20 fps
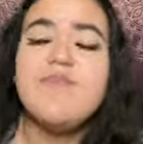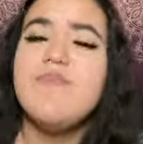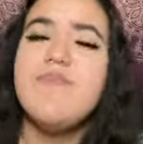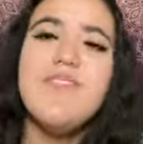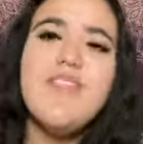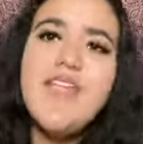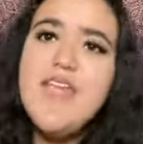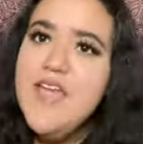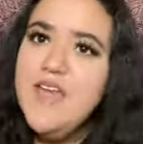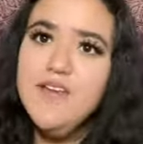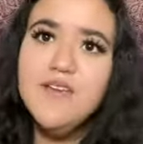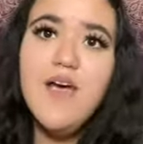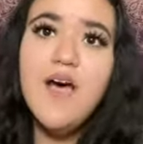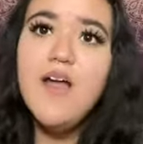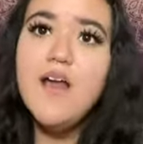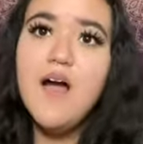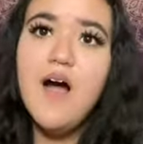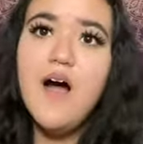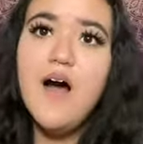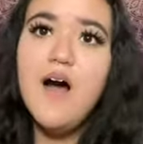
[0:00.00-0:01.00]
And not
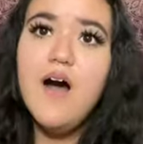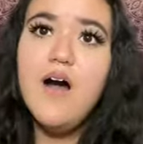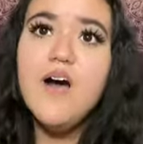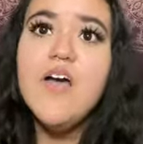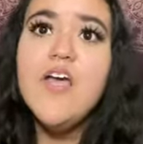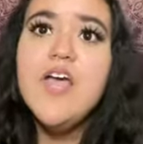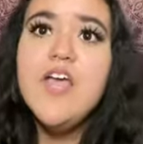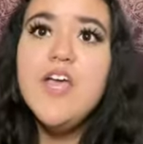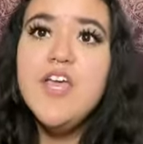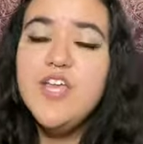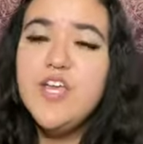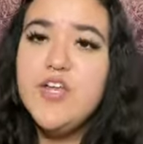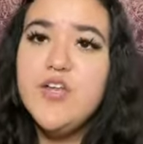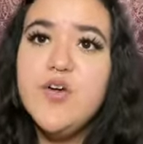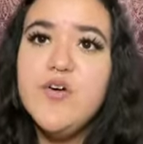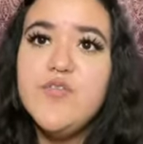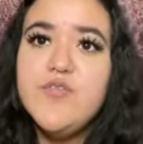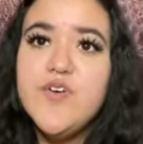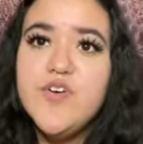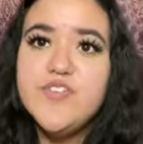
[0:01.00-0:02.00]
all,
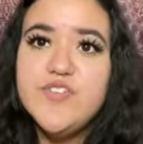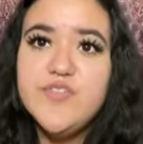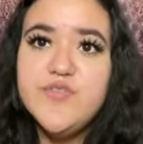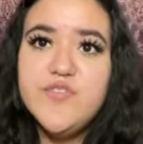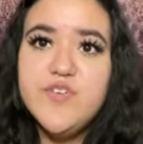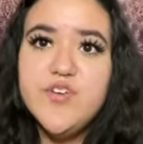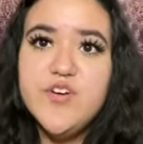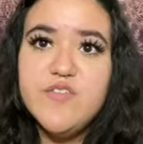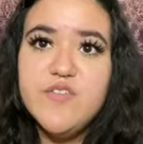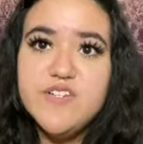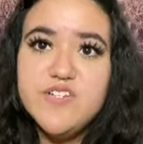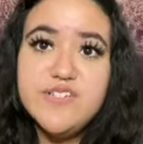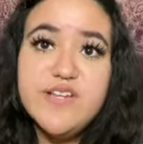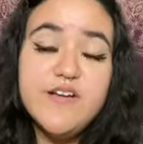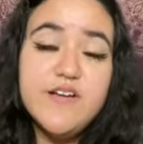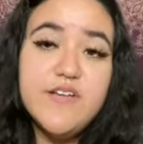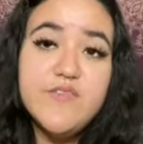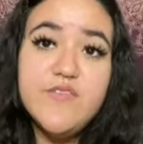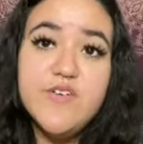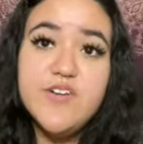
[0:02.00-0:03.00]
frozen food or
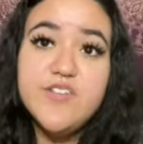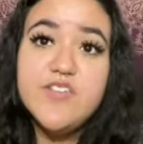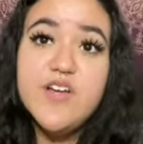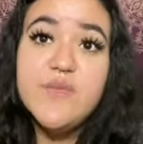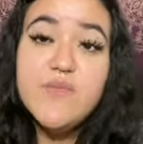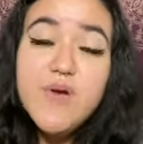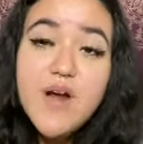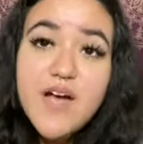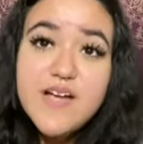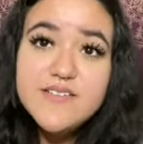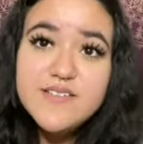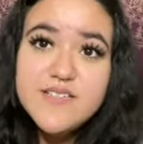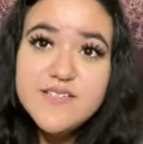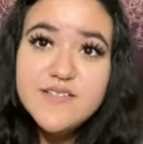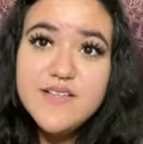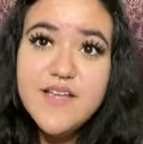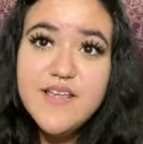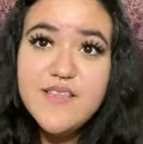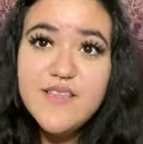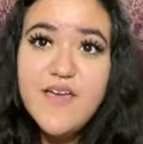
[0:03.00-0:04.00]
vegetarian foods are processed
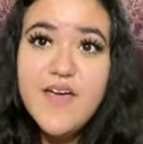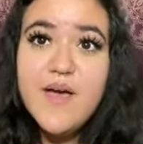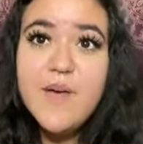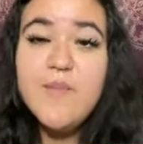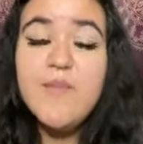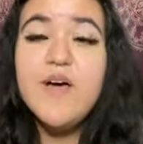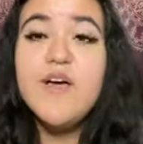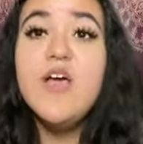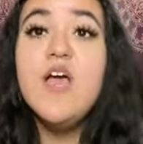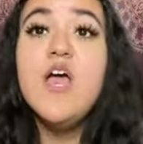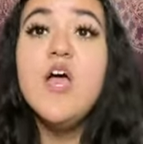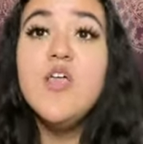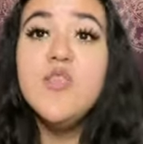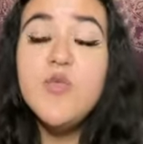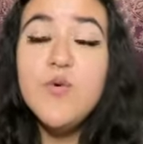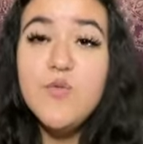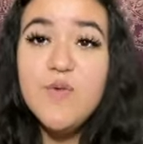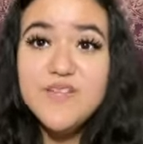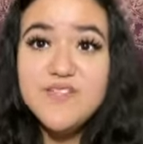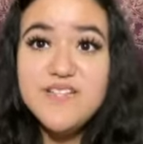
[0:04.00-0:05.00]
like that, but the
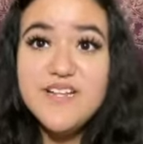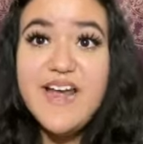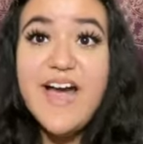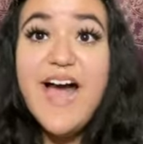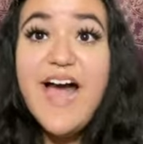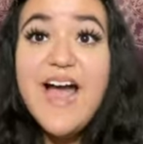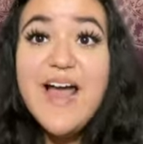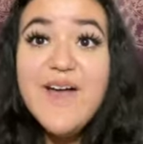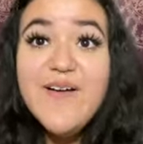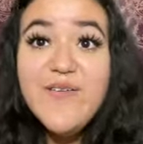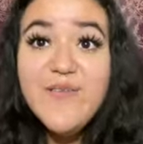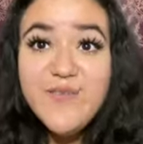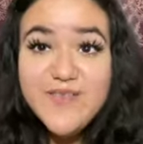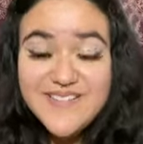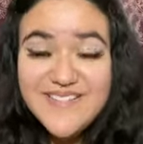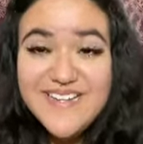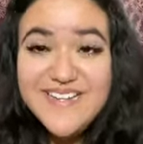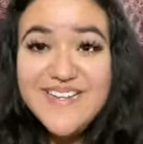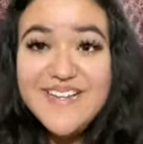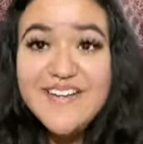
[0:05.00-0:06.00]
ones that I was
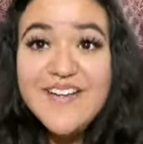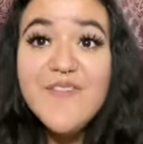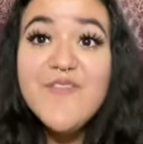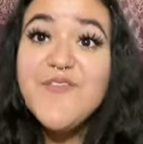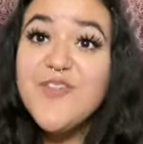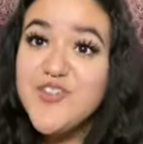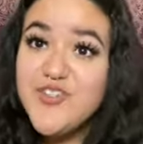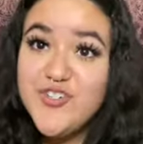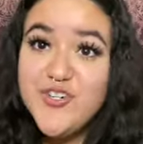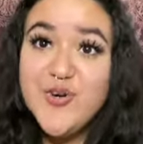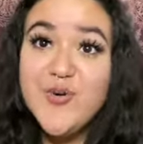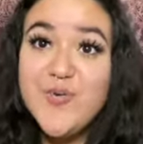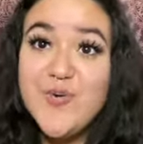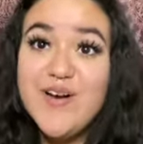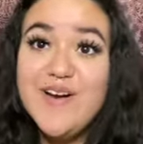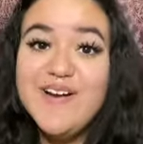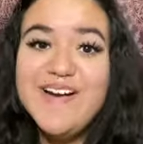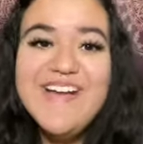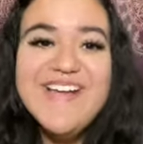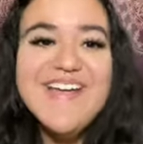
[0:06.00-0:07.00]
eating for sure were.